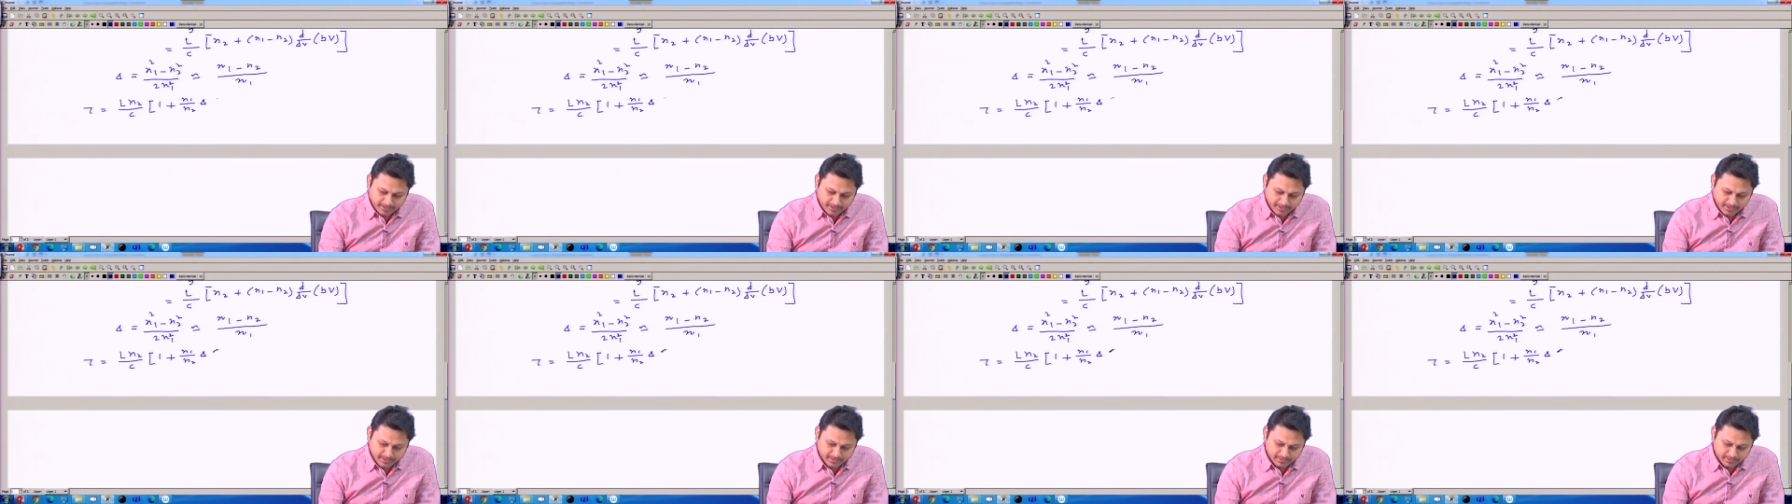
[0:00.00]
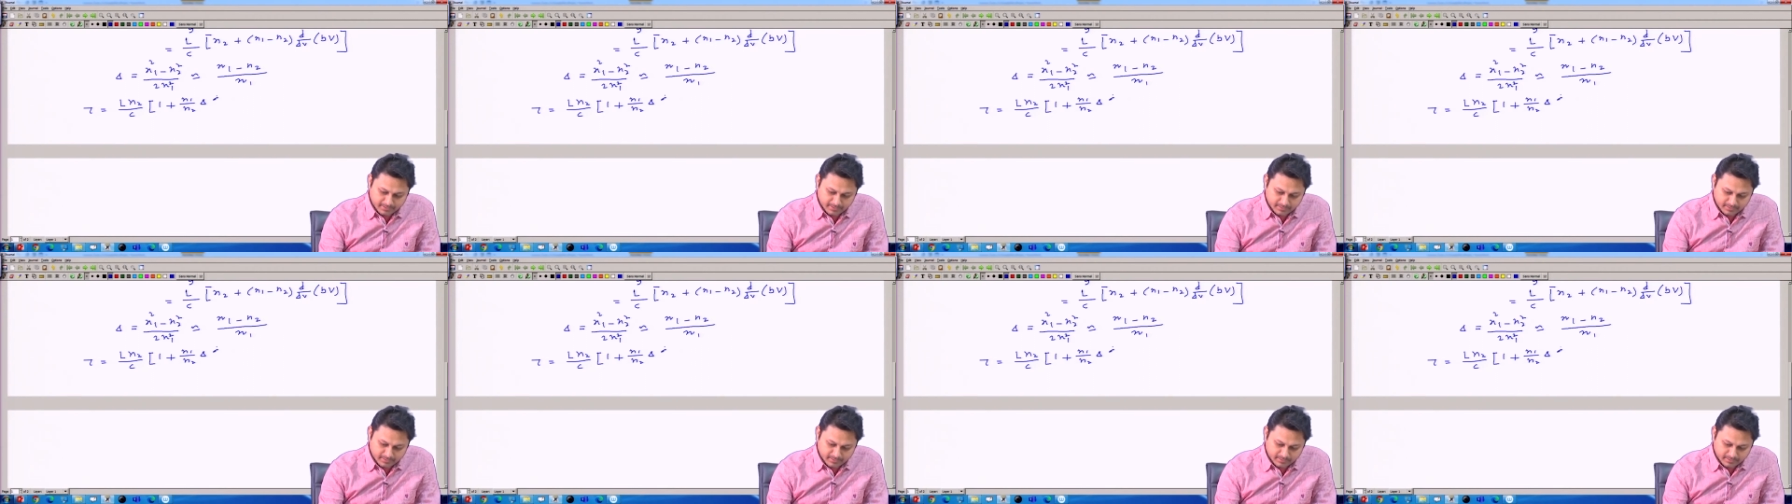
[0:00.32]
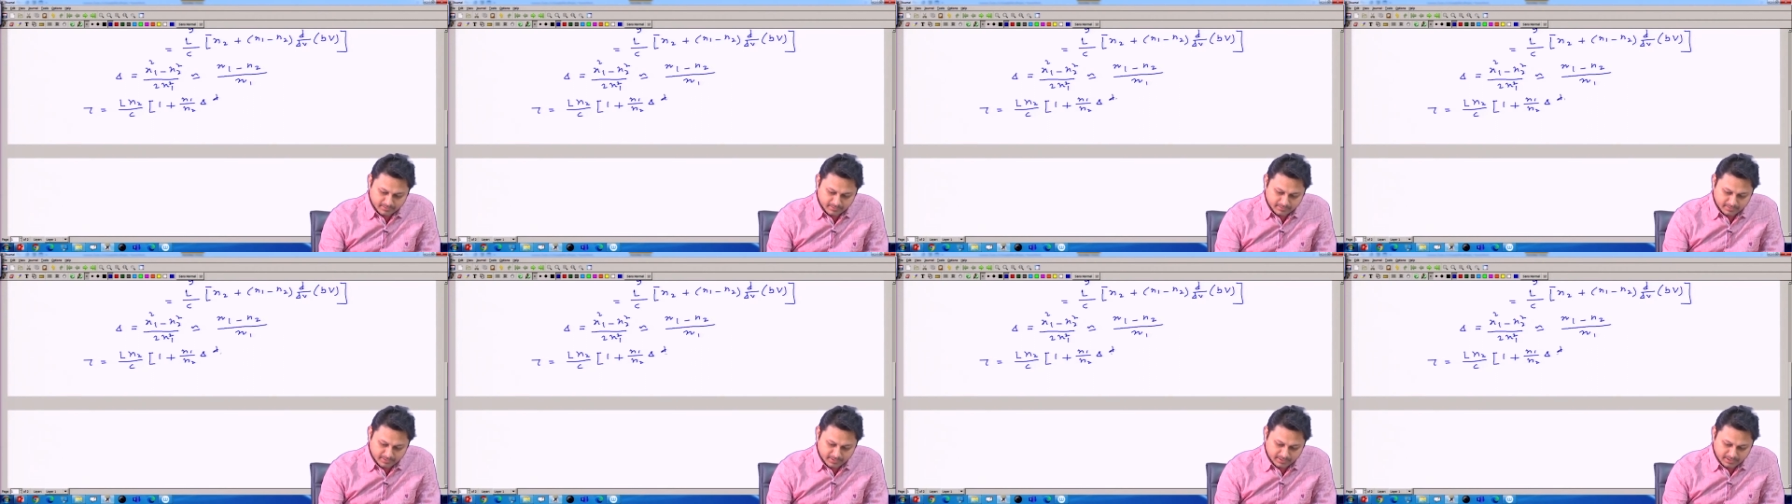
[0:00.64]
and
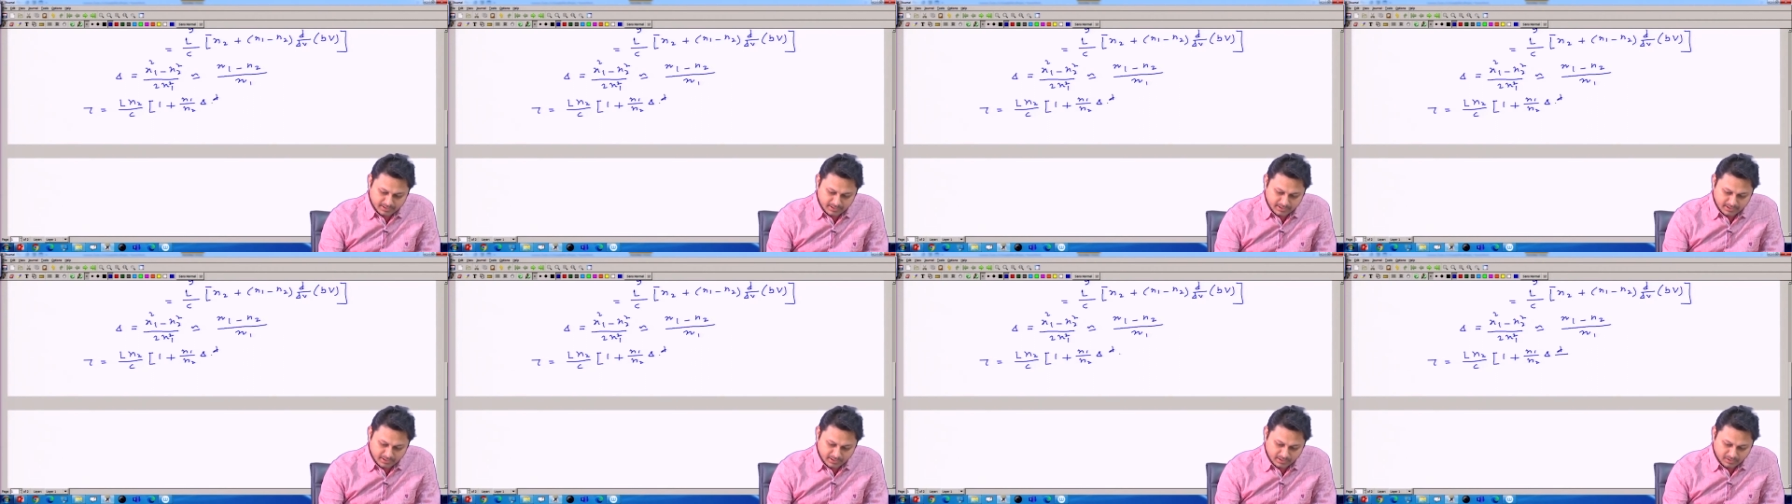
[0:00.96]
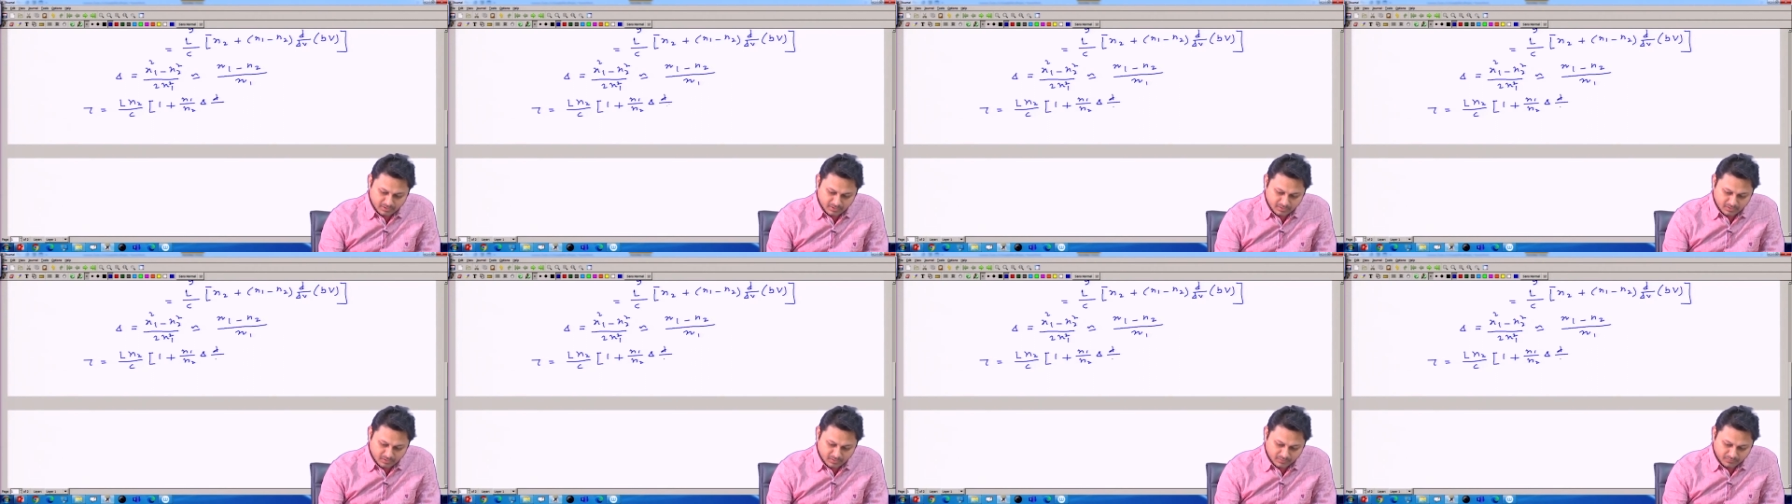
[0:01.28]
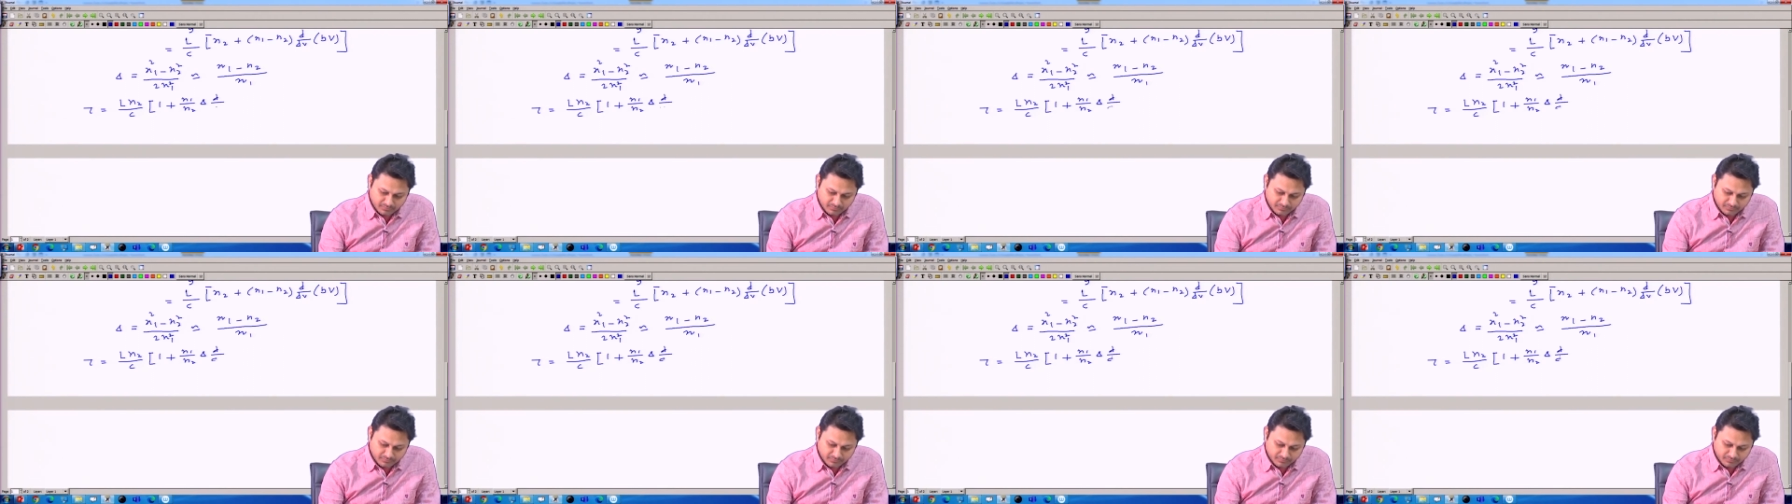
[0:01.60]
d
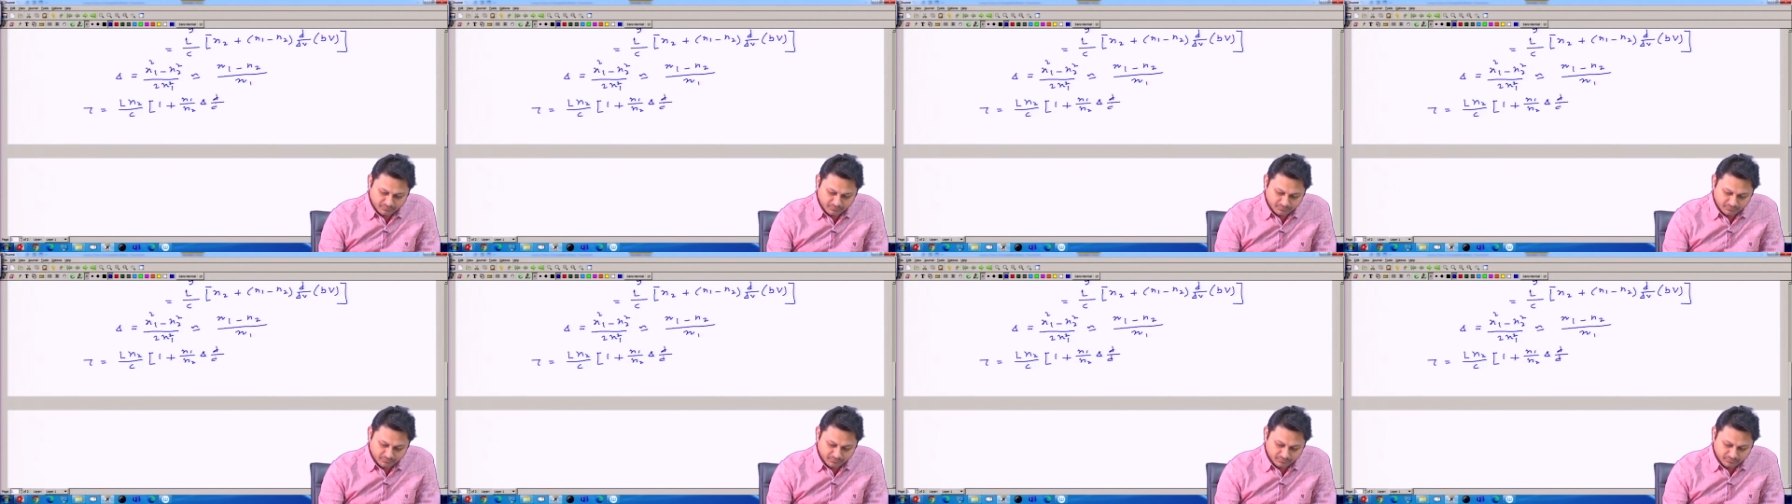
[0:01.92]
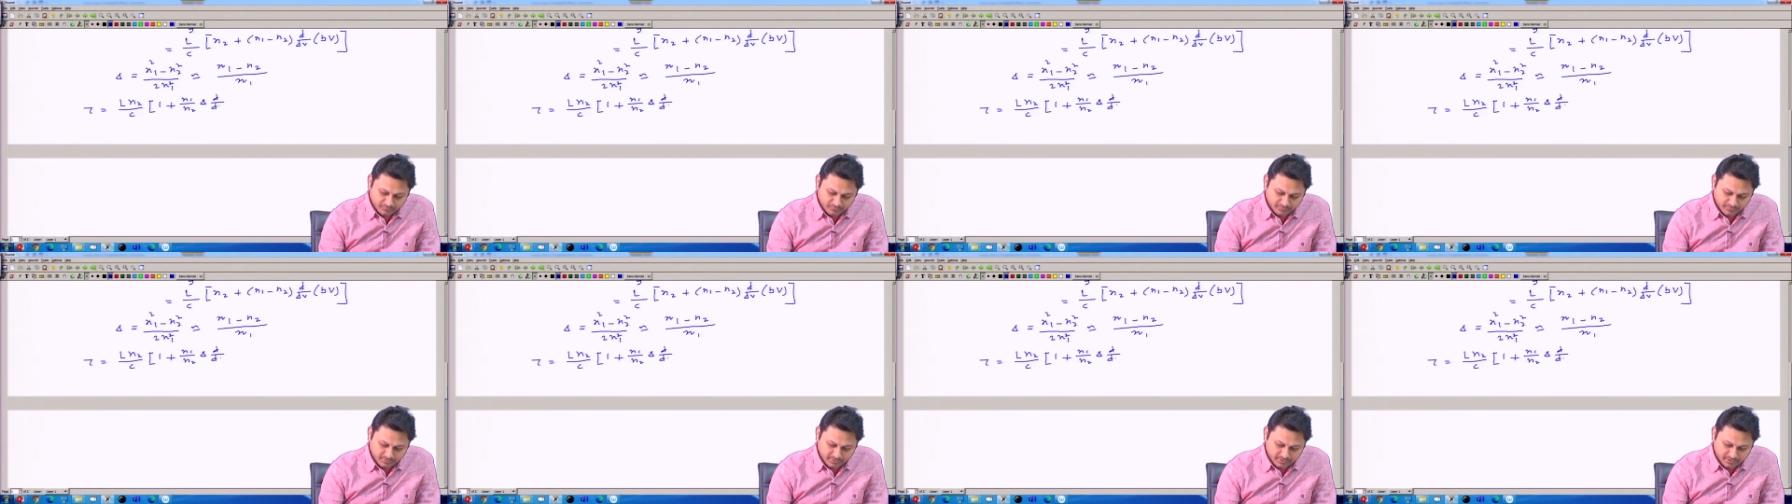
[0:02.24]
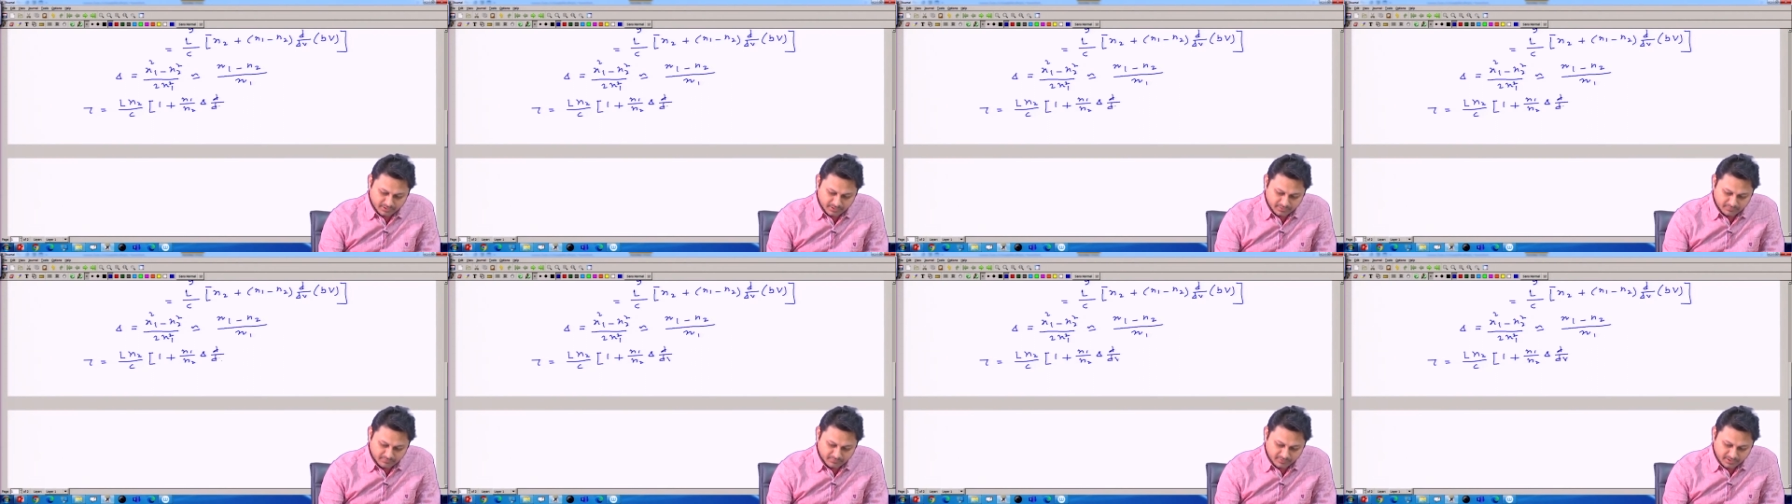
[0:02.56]
of
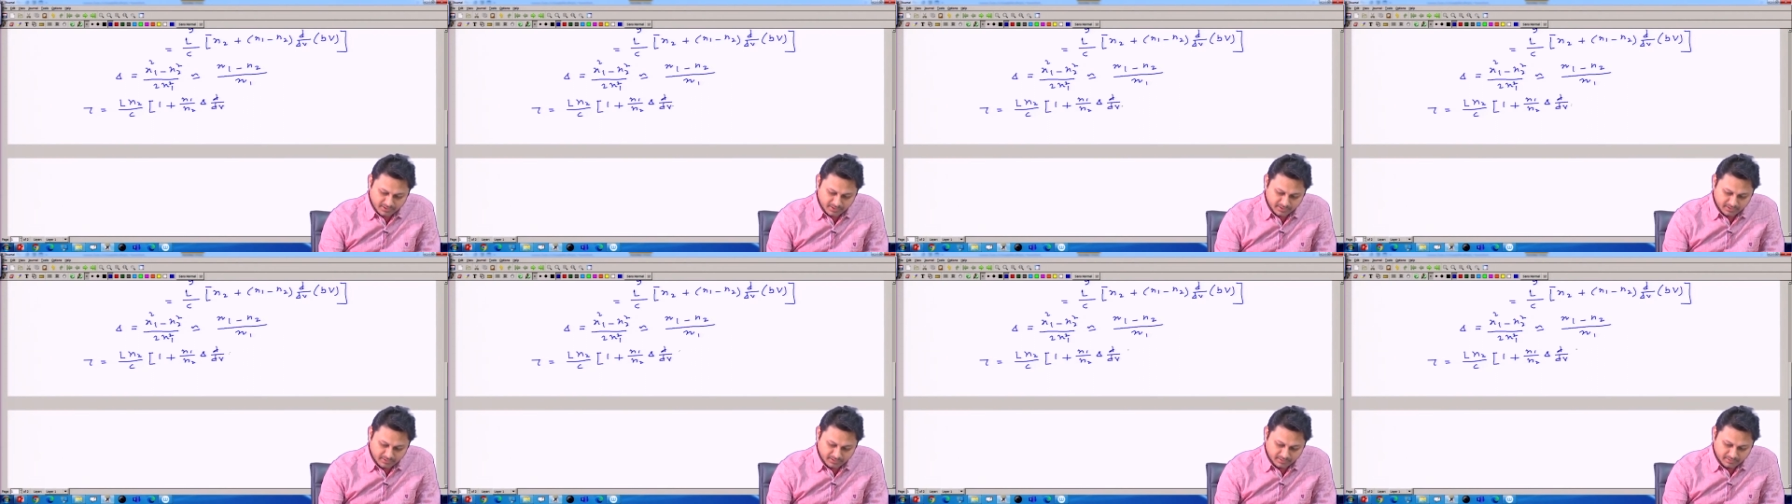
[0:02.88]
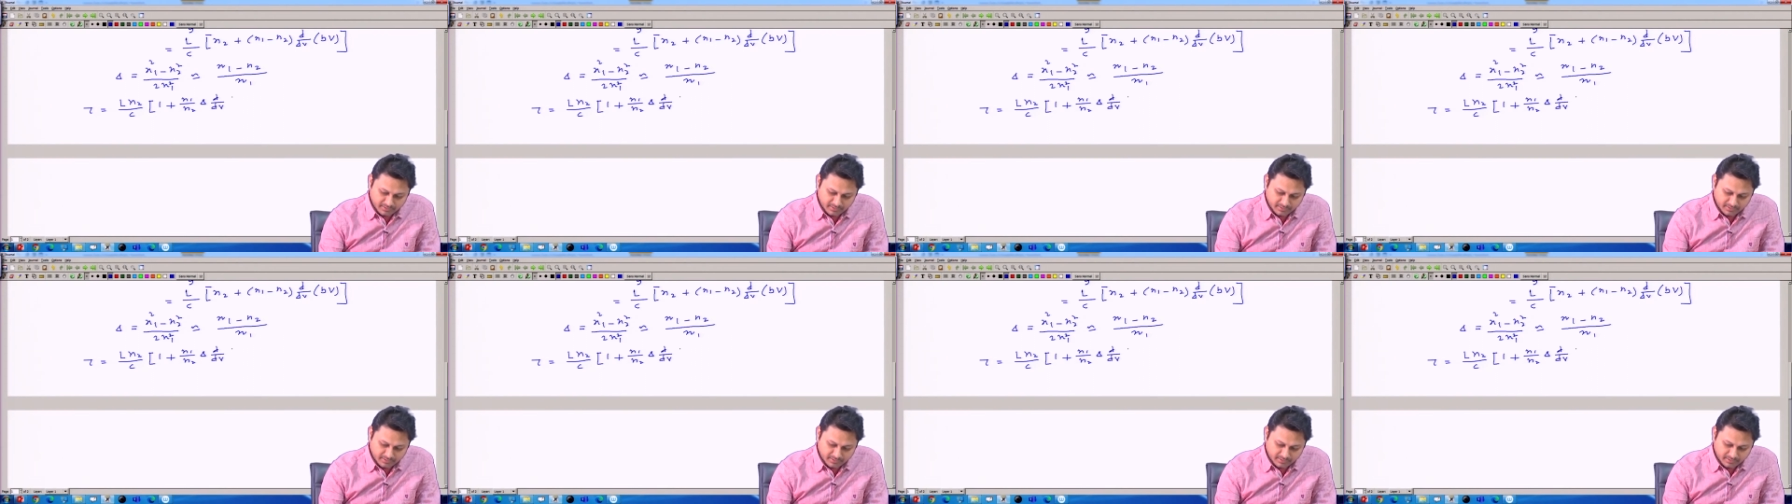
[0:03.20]
dv